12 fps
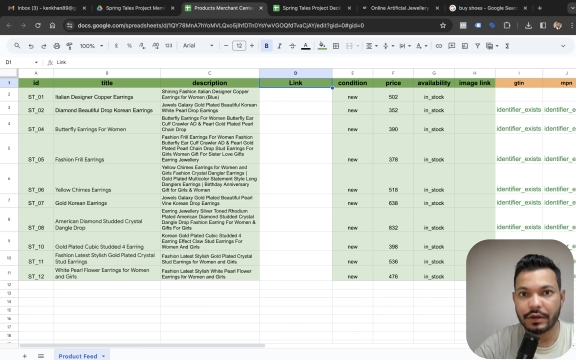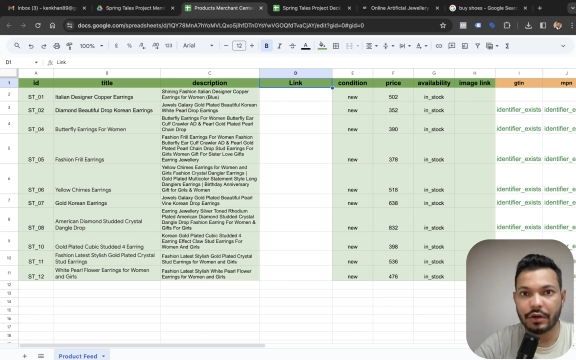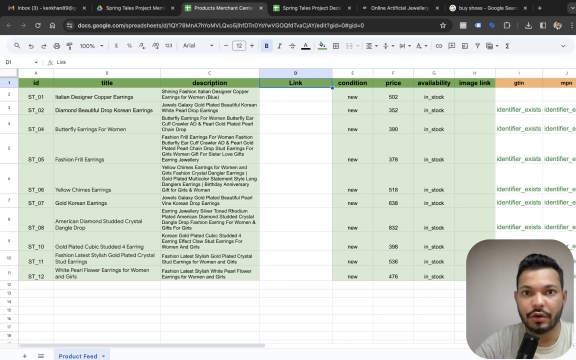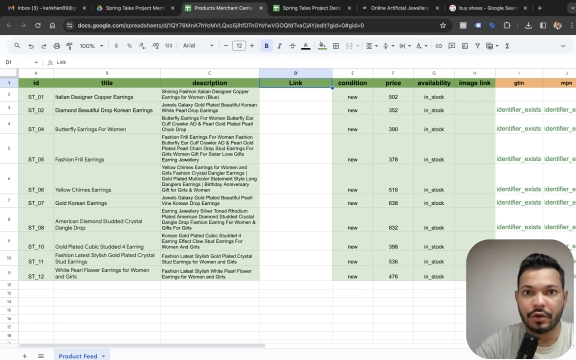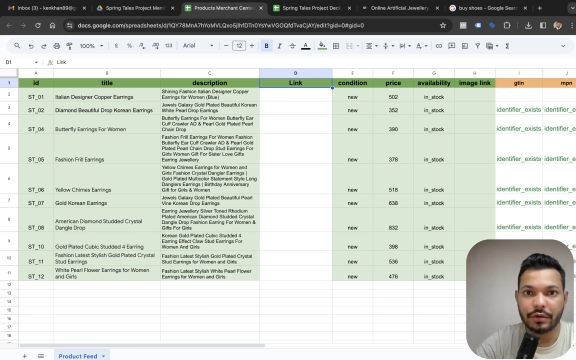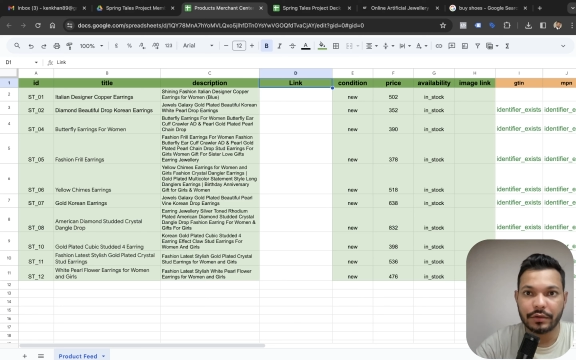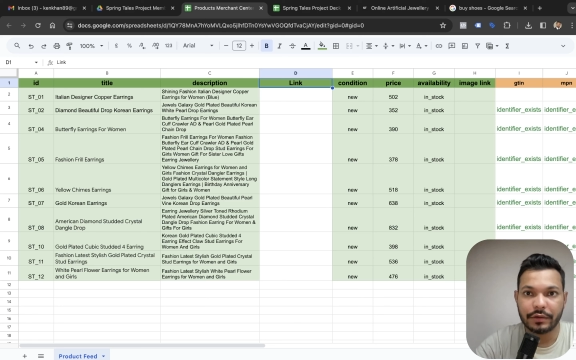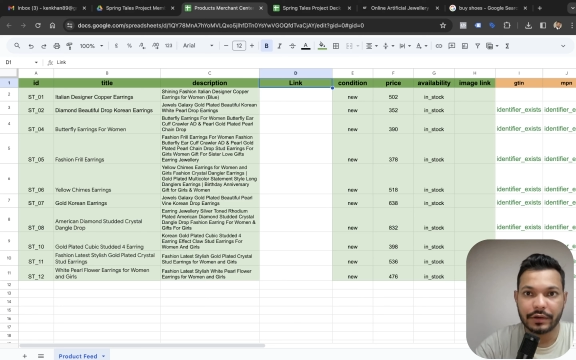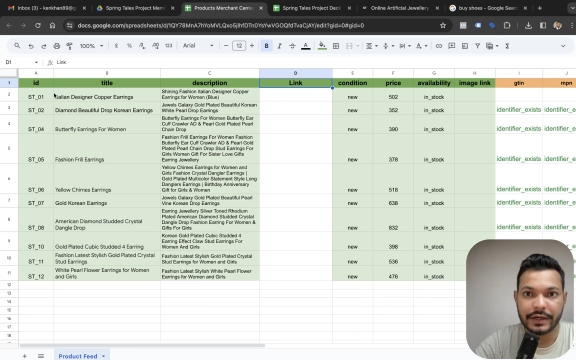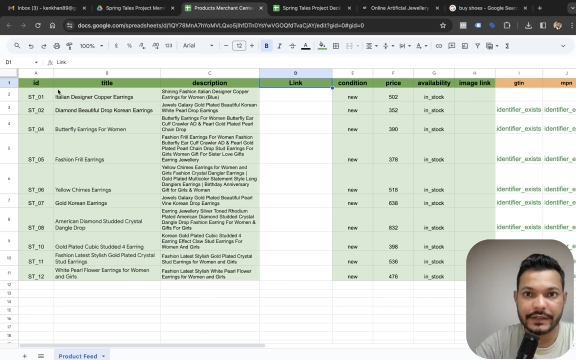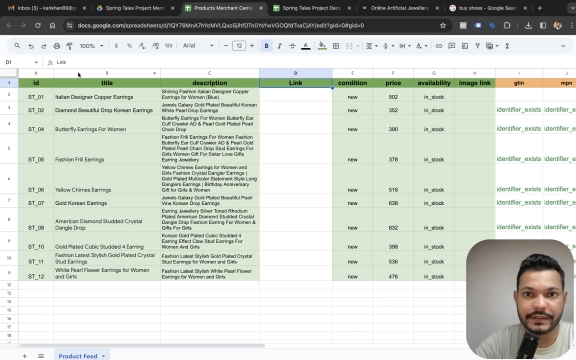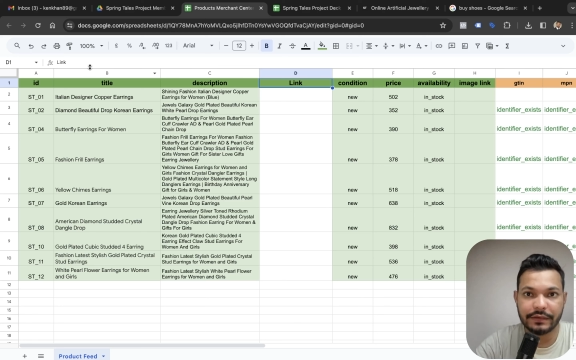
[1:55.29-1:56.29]
or
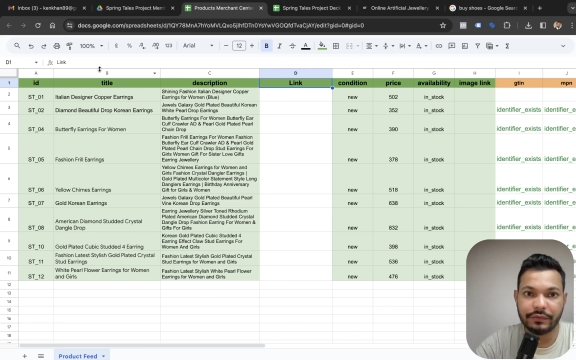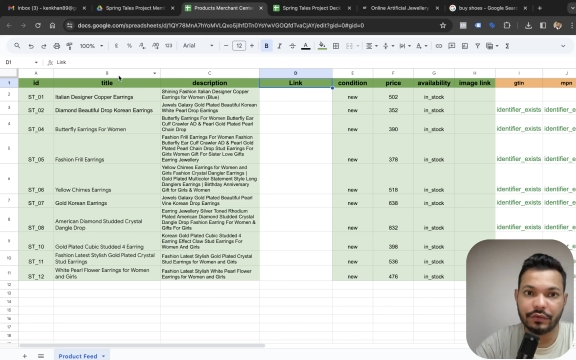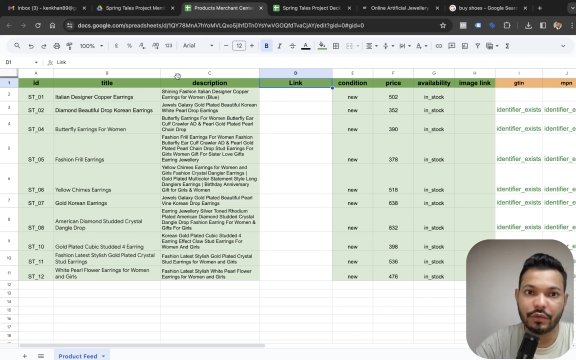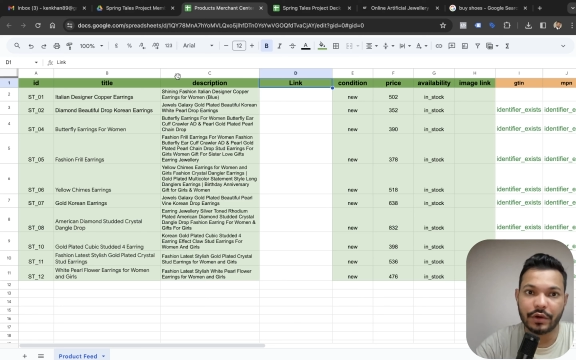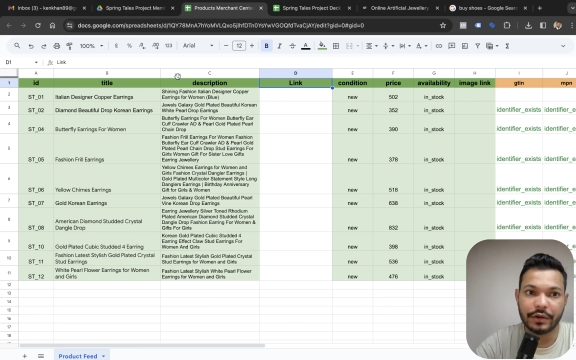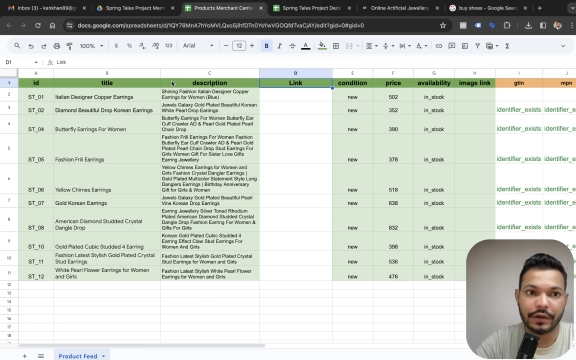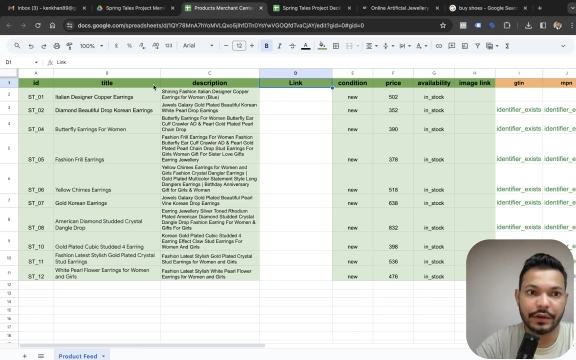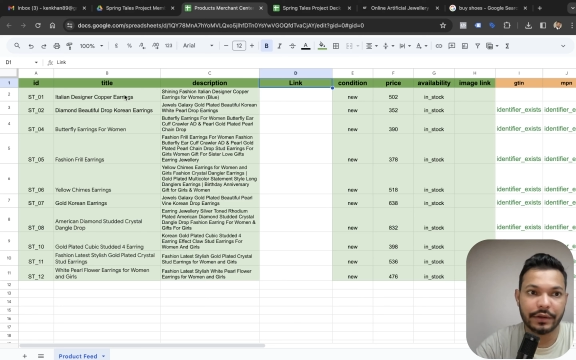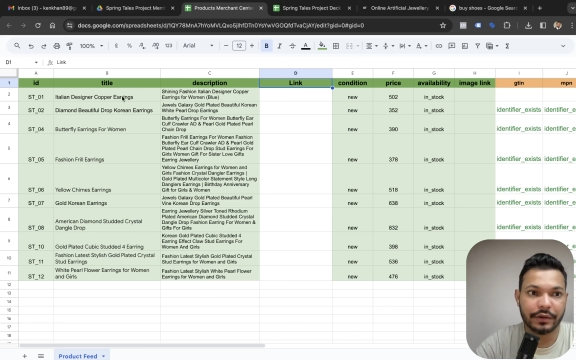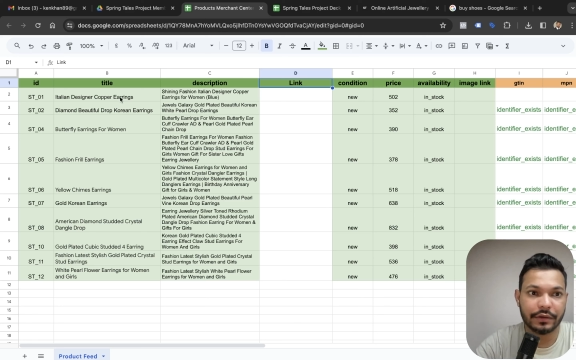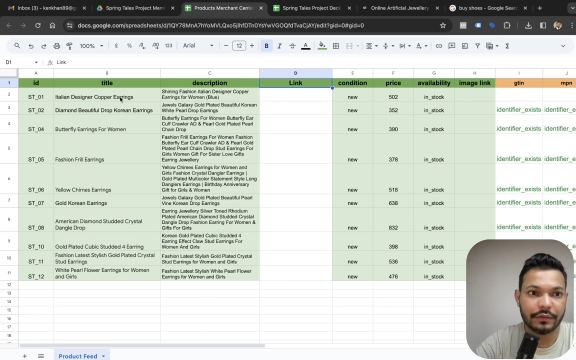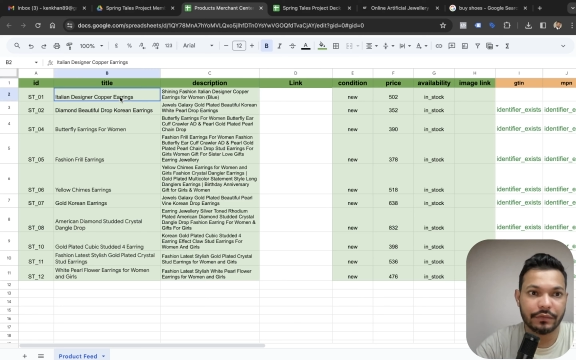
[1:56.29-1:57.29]
let's say if you want
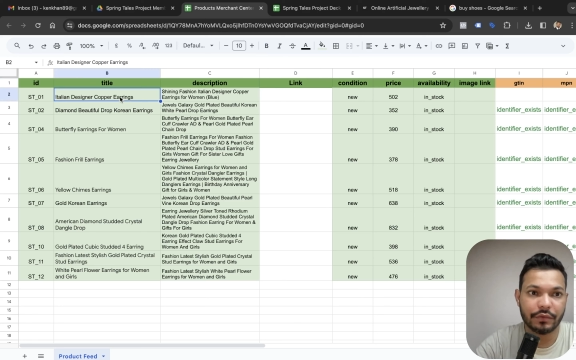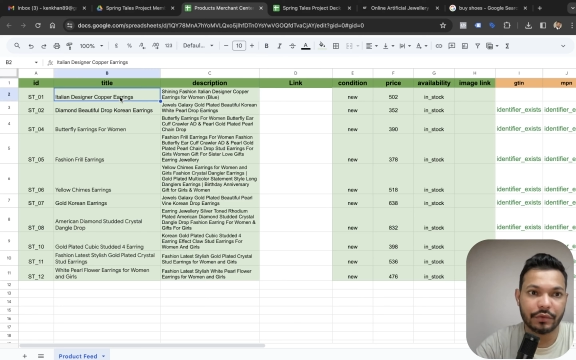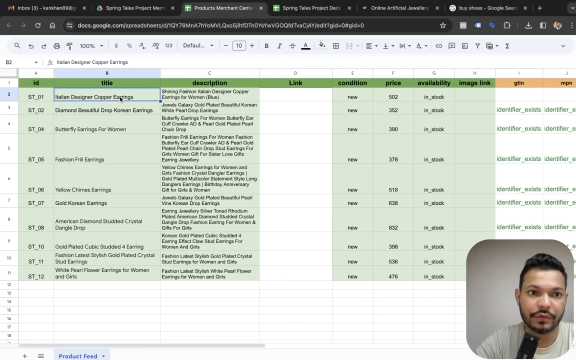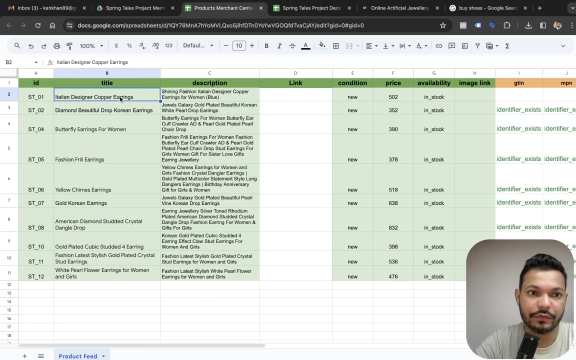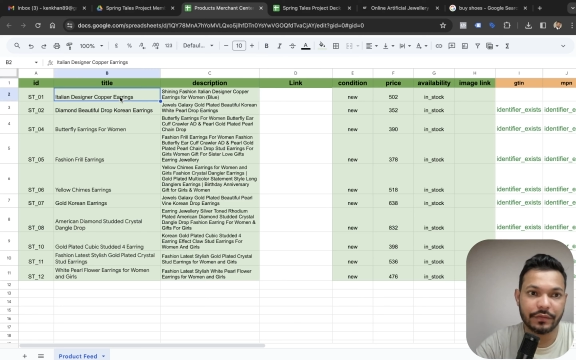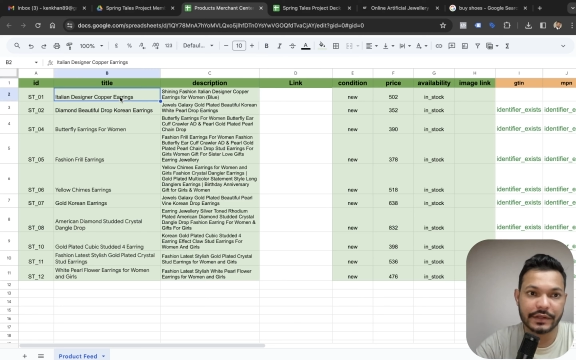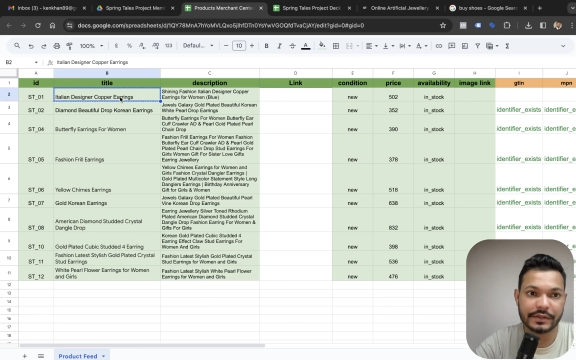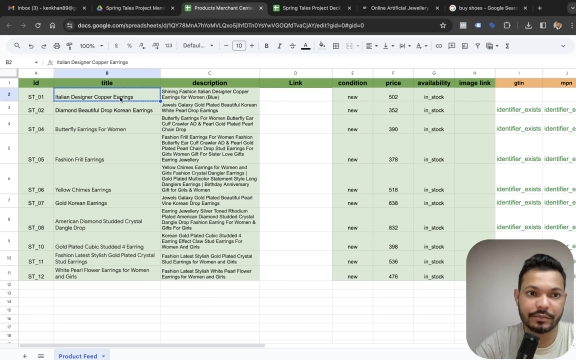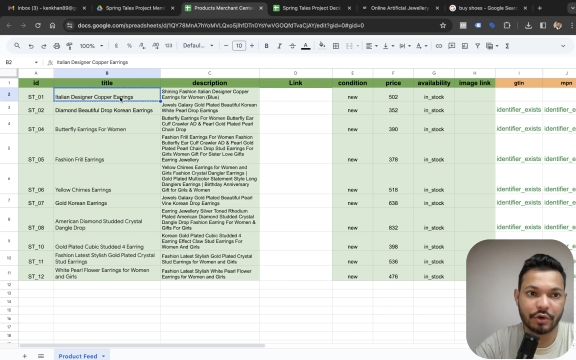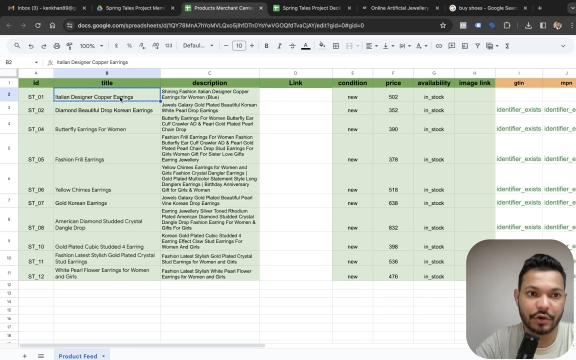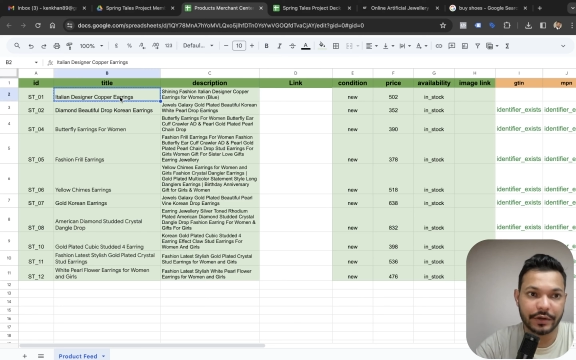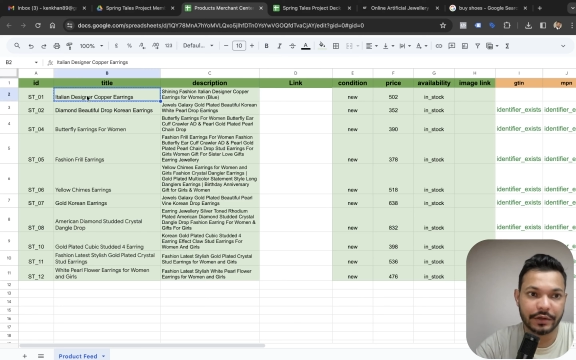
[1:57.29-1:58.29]
link for first
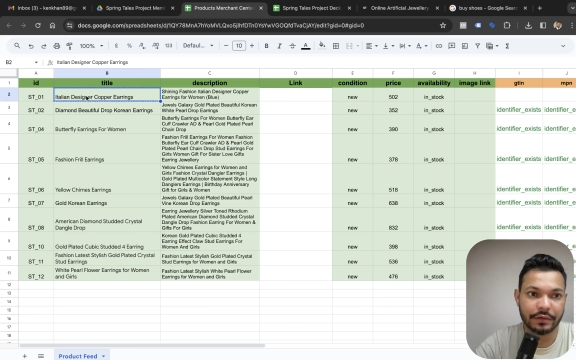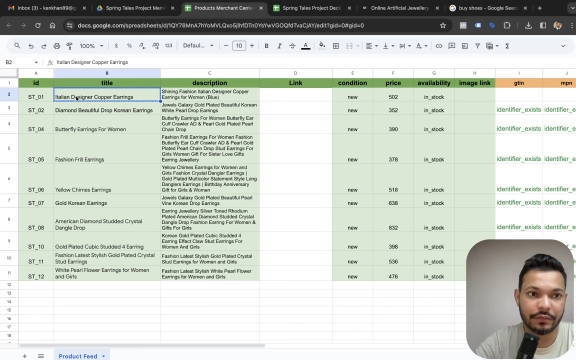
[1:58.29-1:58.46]
product,